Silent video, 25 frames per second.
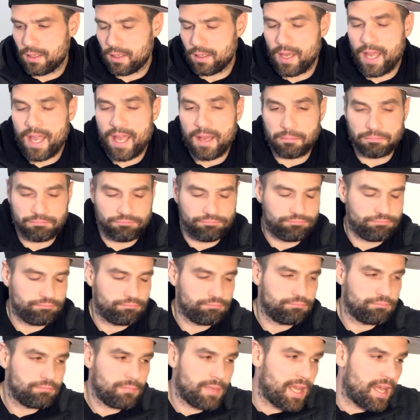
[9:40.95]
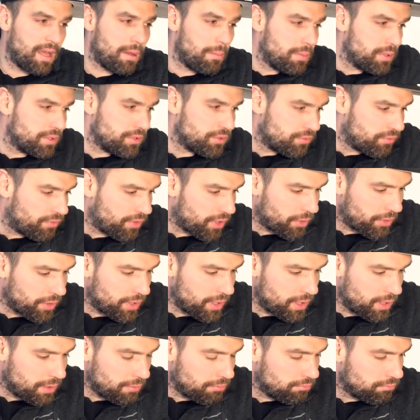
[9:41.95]
M. M is
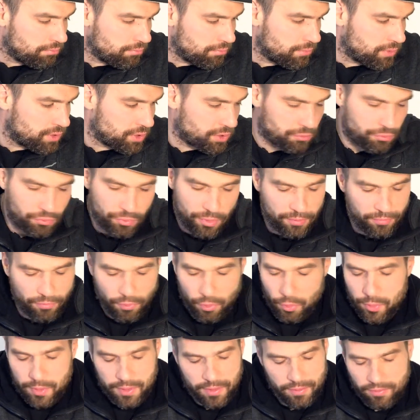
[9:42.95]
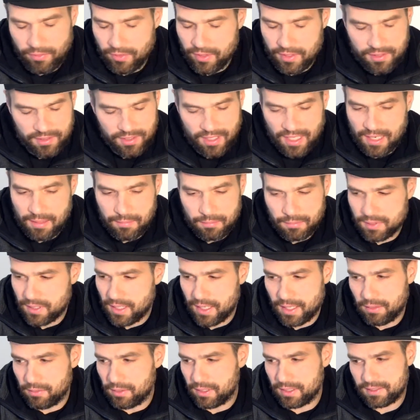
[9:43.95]
very straightforward, the same
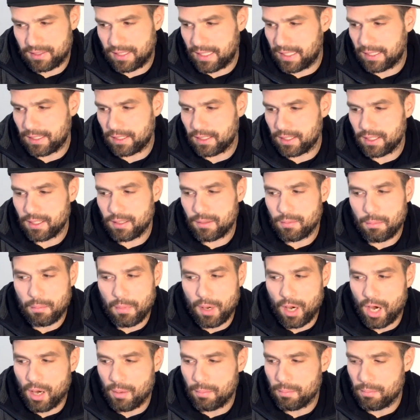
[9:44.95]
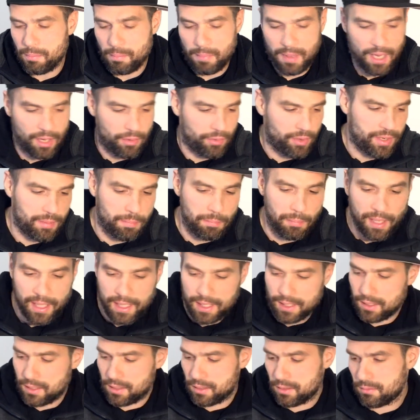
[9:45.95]
sound exactly. Mom, Mary,
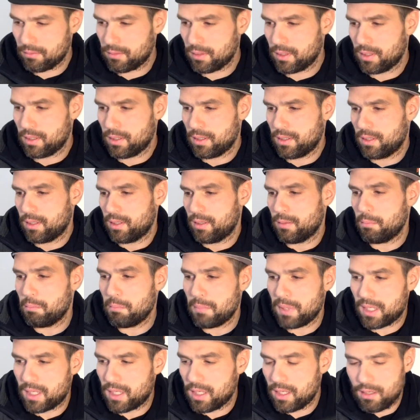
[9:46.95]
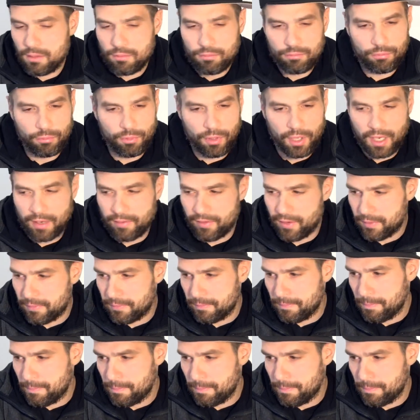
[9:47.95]
Mike, Mickey, whatever.